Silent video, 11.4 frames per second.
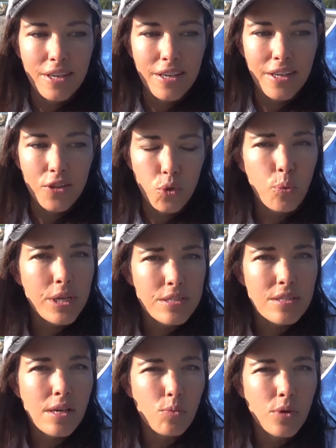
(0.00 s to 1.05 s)
in the ways
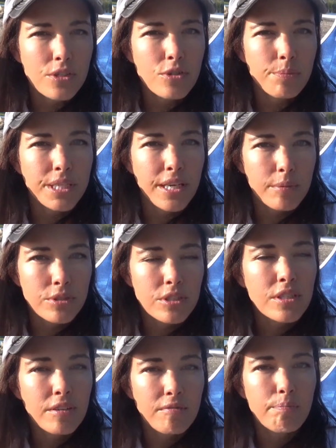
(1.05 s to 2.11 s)
that I want to be able to
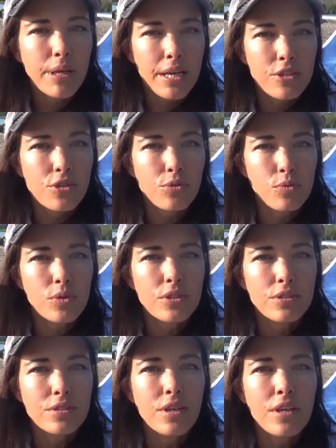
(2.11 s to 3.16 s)
give back to the
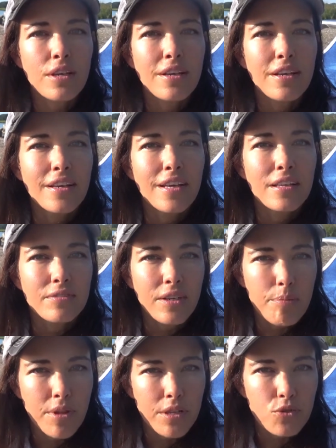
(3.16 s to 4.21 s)
world if
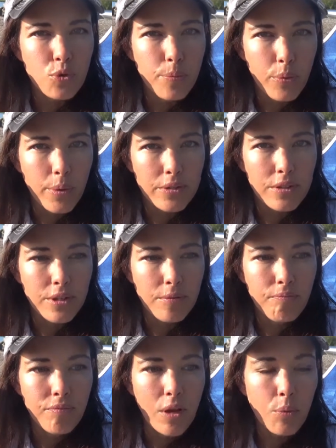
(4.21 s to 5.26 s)
I'm not super wealthy.
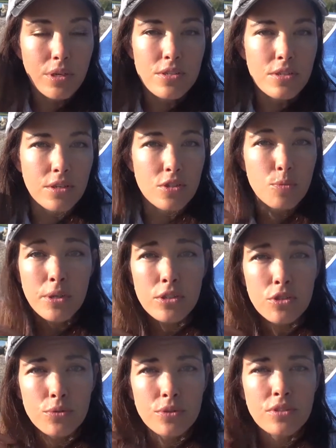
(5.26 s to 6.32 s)
I want to start a
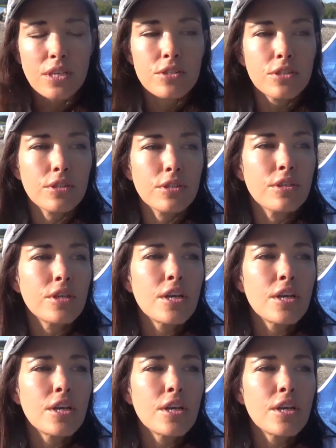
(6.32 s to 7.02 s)
spiritual center.